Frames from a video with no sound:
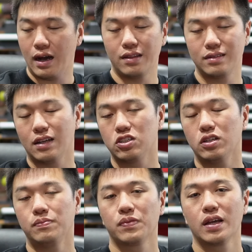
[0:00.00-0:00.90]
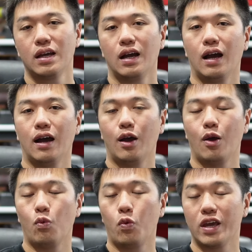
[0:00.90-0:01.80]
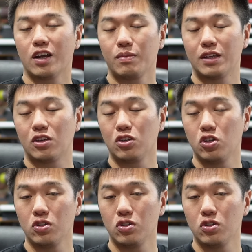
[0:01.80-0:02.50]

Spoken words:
this engine. We are going to be